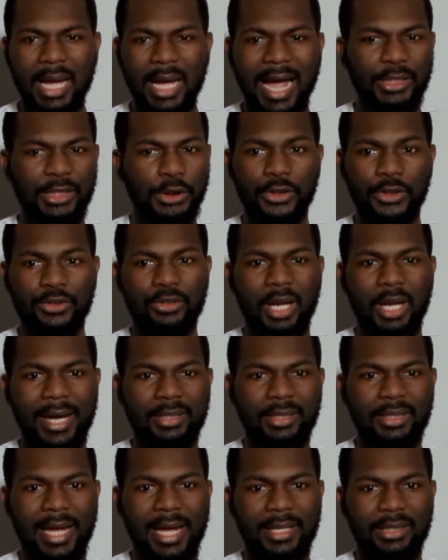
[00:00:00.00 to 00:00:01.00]
and just
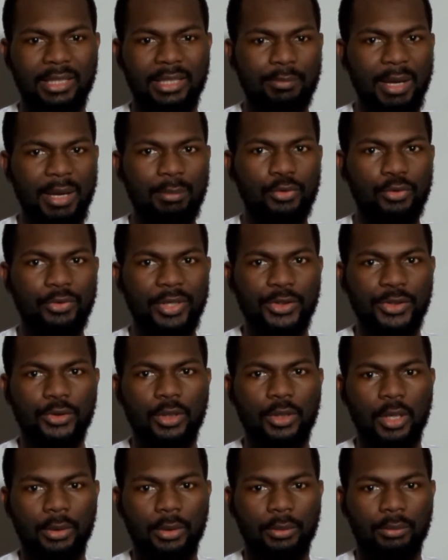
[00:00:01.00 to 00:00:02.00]
like that, the memory is
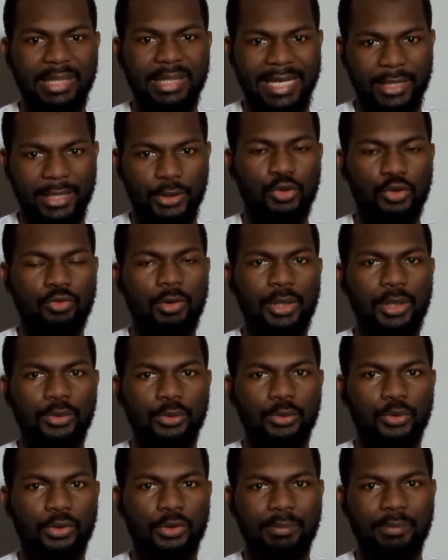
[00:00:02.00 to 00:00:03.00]
gone. They
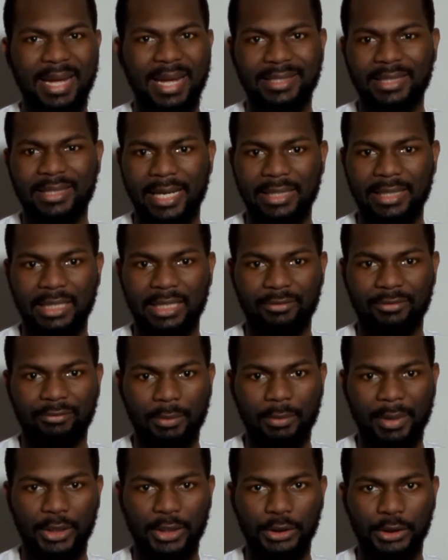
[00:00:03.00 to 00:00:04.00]
struggle to maintain
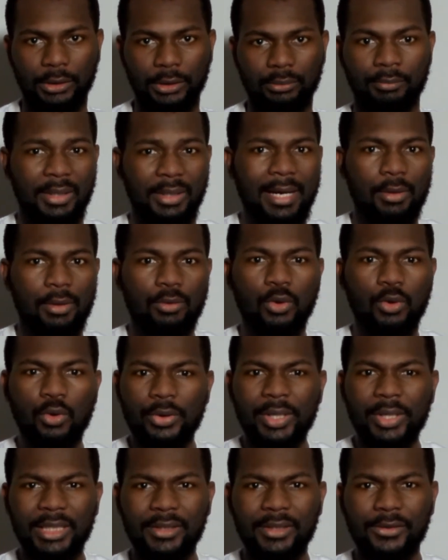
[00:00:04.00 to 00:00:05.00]
information. Now,
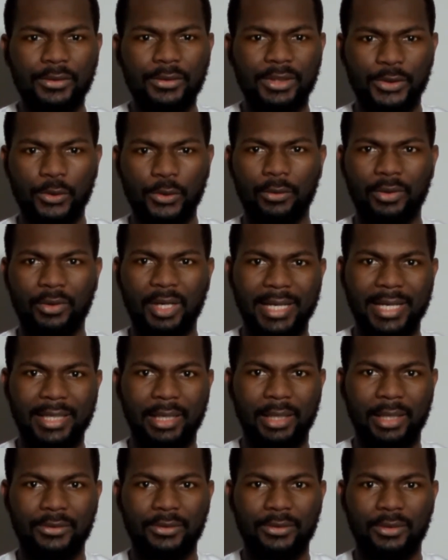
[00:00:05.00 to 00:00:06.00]
going into the toddler
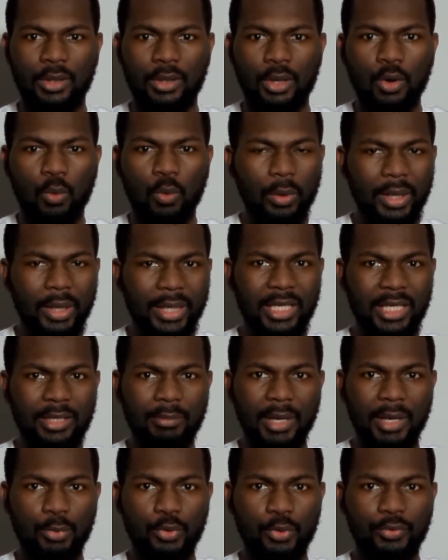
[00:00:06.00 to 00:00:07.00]
years, working
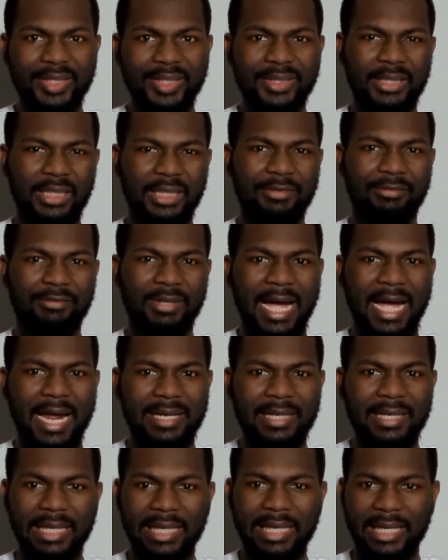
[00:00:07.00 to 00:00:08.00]
memory
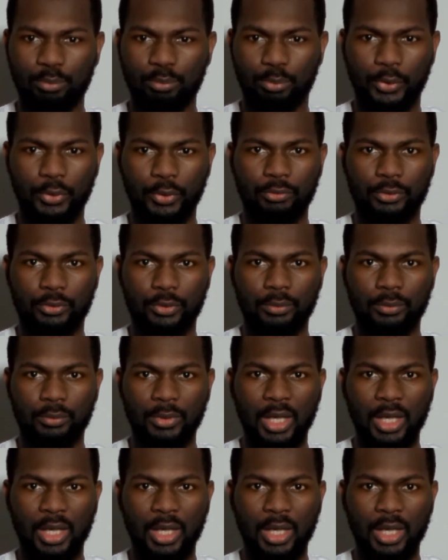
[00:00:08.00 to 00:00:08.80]
significantly improves.